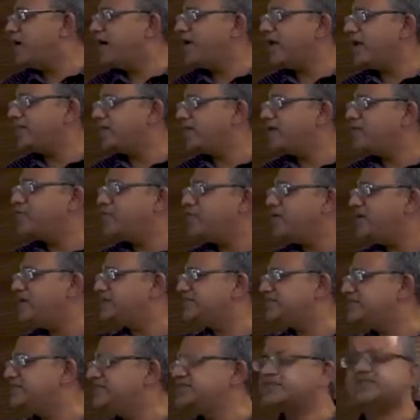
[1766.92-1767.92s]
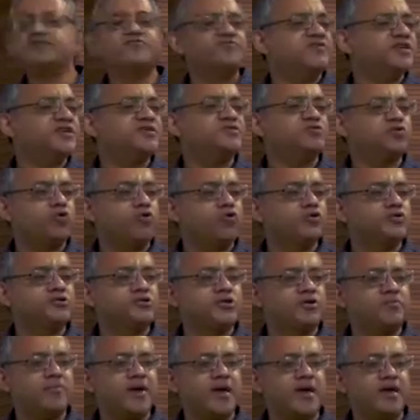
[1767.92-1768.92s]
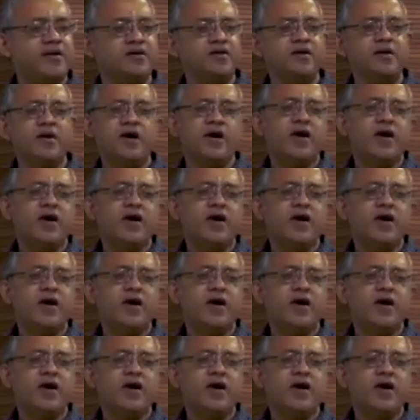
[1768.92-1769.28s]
And I think only 6 of these rolls remain.